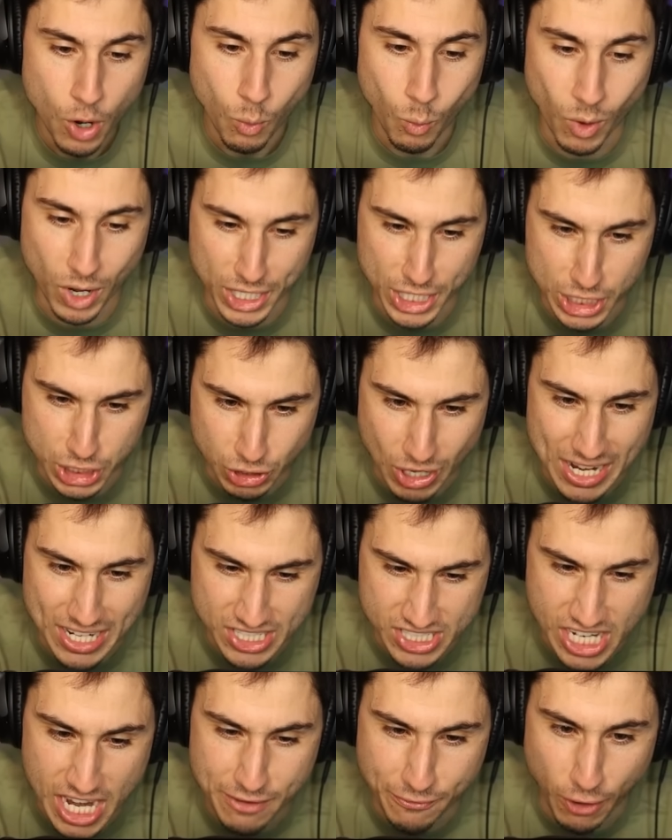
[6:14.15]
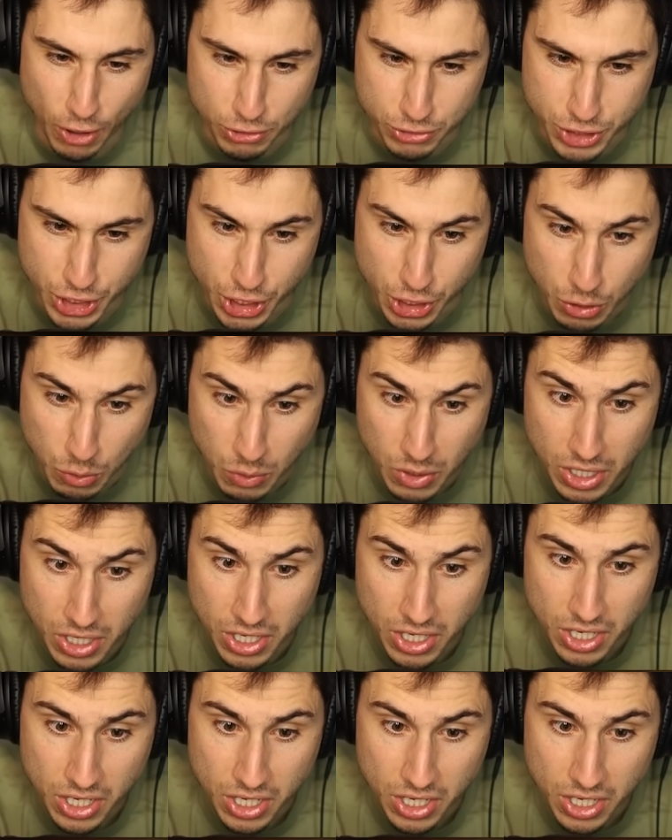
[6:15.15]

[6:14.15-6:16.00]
We're gonna try to save her too.